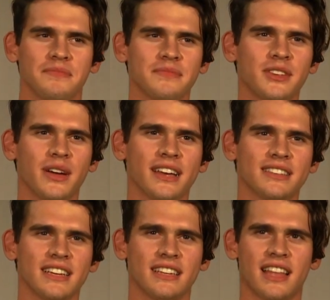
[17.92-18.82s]
So I
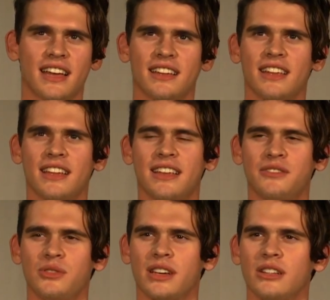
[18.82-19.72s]
guess like that it
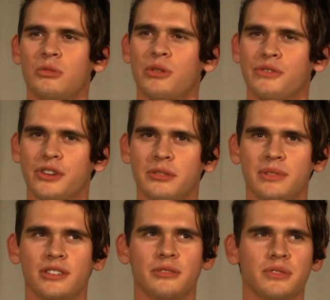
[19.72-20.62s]
gives you like a little more freedom
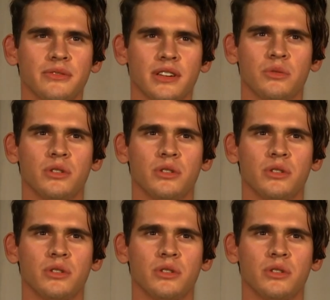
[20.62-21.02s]
in terms of like